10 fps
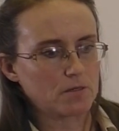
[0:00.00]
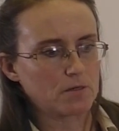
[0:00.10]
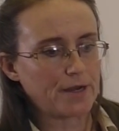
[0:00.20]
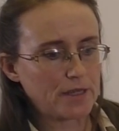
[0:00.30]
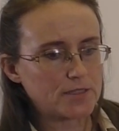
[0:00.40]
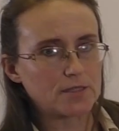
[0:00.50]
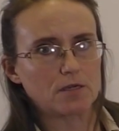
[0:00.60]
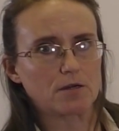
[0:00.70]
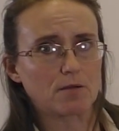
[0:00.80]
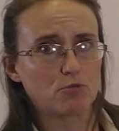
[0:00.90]
from a
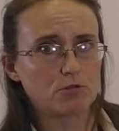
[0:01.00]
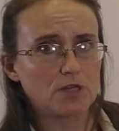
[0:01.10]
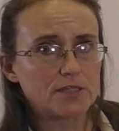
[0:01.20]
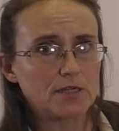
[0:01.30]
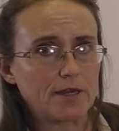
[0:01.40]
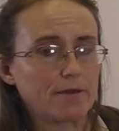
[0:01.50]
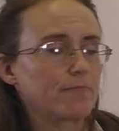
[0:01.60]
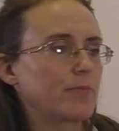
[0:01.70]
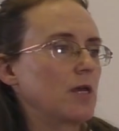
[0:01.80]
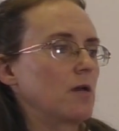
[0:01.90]
janitor,
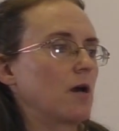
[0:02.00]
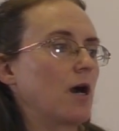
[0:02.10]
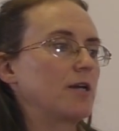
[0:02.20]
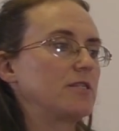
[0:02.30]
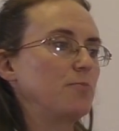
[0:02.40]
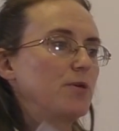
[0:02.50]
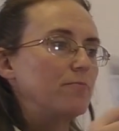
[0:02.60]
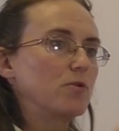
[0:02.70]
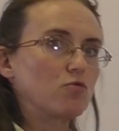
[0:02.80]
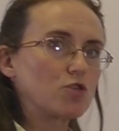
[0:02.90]
driver, cleaner,
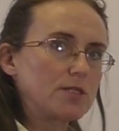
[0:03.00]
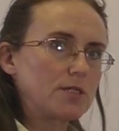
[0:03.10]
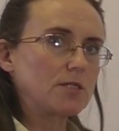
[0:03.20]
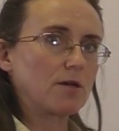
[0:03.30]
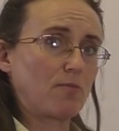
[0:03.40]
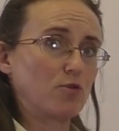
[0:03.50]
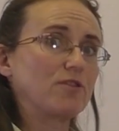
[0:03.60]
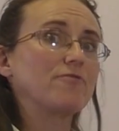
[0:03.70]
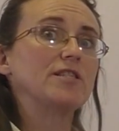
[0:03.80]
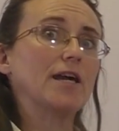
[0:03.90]
any
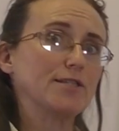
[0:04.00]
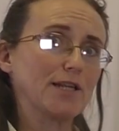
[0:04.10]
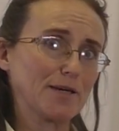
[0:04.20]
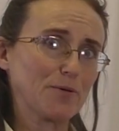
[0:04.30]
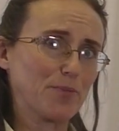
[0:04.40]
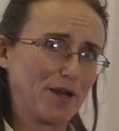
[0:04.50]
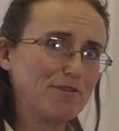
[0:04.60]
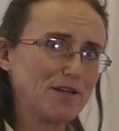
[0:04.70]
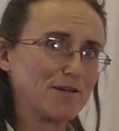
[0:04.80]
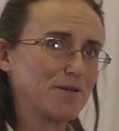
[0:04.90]
junior staff,
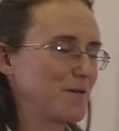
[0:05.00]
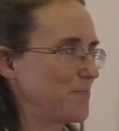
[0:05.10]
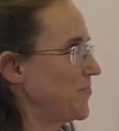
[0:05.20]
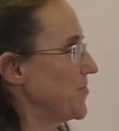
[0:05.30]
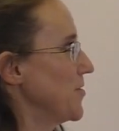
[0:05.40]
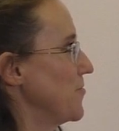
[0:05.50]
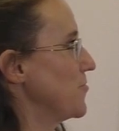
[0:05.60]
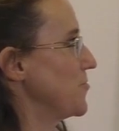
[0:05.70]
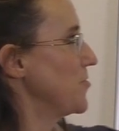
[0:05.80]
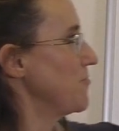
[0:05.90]
to a
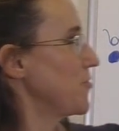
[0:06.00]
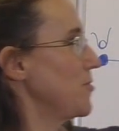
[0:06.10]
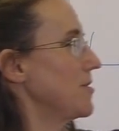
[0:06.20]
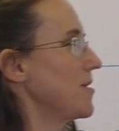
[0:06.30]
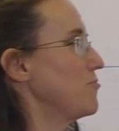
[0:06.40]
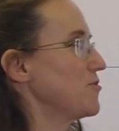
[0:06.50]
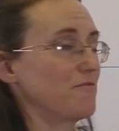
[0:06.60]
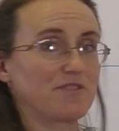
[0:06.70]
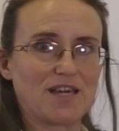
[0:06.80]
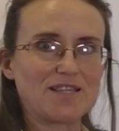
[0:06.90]
general director.
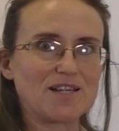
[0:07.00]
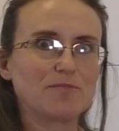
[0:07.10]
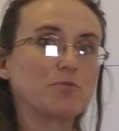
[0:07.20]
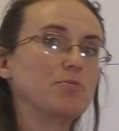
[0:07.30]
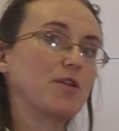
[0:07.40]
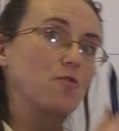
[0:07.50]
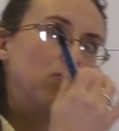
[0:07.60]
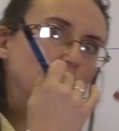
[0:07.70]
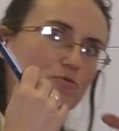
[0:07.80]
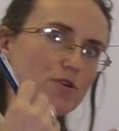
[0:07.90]

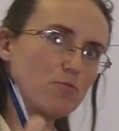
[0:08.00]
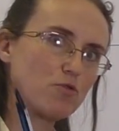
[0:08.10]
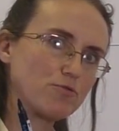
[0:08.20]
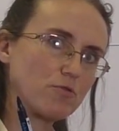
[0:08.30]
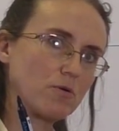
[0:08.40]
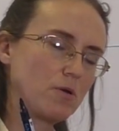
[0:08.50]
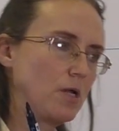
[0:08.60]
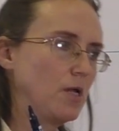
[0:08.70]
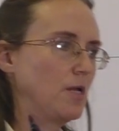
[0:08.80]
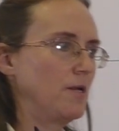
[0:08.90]
Please
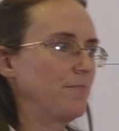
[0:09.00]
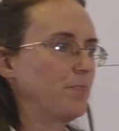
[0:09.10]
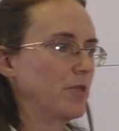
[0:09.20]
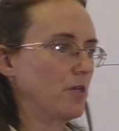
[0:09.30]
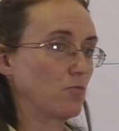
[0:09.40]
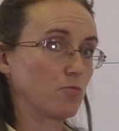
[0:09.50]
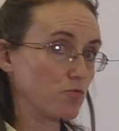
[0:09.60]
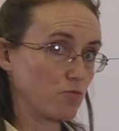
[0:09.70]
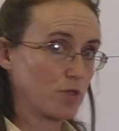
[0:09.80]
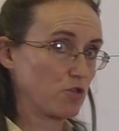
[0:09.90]
sign a
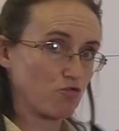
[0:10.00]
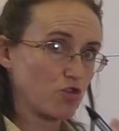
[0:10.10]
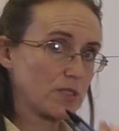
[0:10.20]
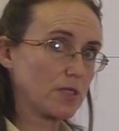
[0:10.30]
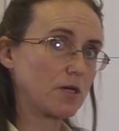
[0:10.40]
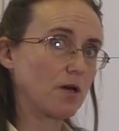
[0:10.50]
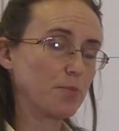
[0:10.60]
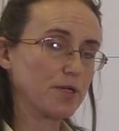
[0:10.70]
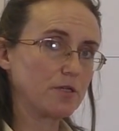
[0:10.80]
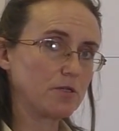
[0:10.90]
contract with the
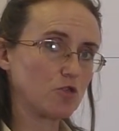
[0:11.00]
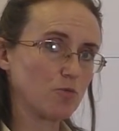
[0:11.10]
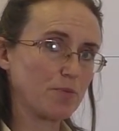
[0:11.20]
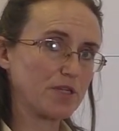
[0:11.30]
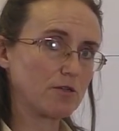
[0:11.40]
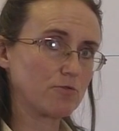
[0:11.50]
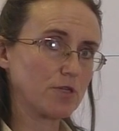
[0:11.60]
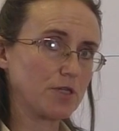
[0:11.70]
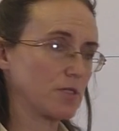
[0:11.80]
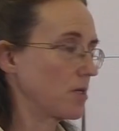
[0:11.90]
company for any
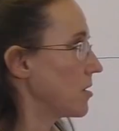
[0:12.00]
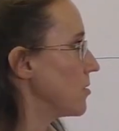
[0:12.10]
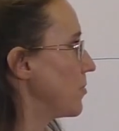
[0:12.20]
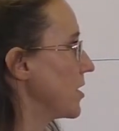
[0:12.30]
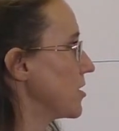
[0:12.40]
position.